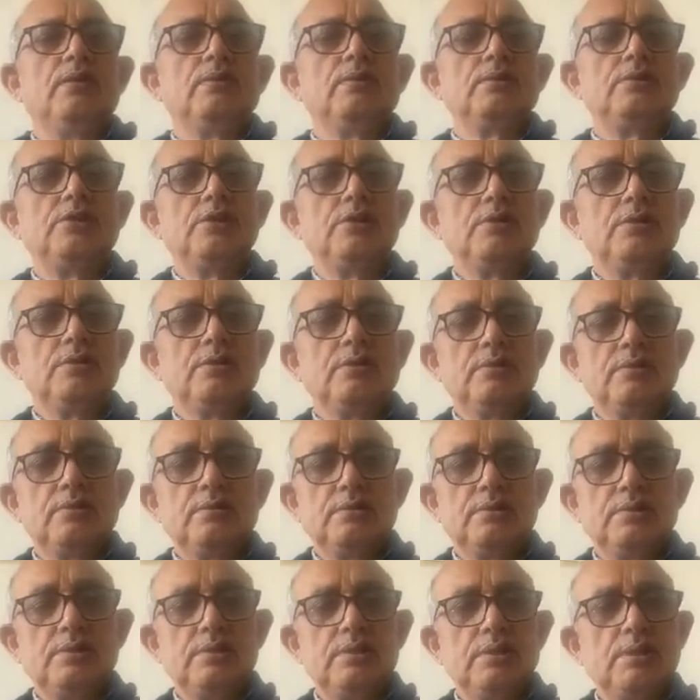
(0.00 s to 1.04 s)
there
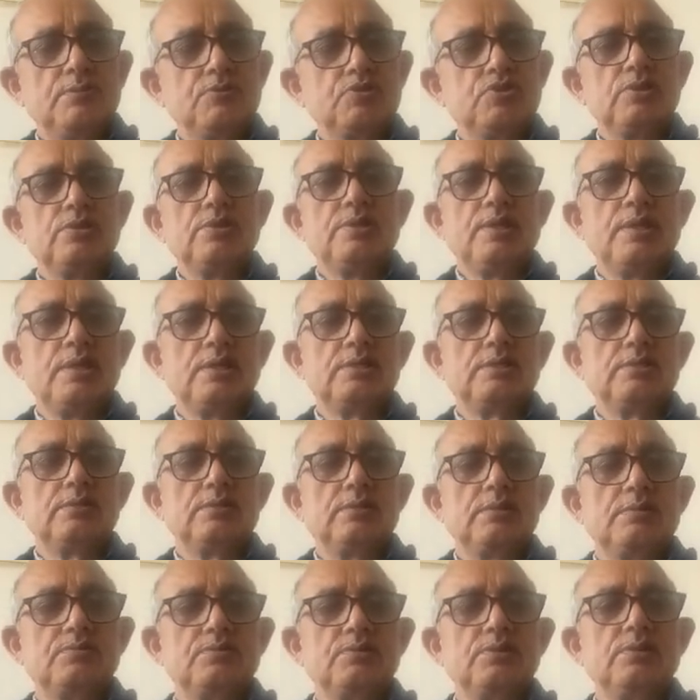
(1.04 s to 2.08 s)
the
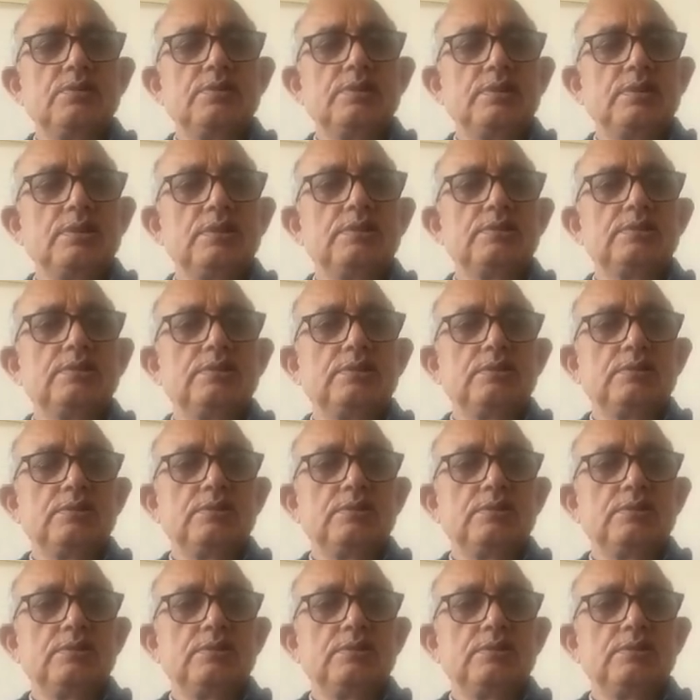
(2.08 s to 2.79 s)
absurd is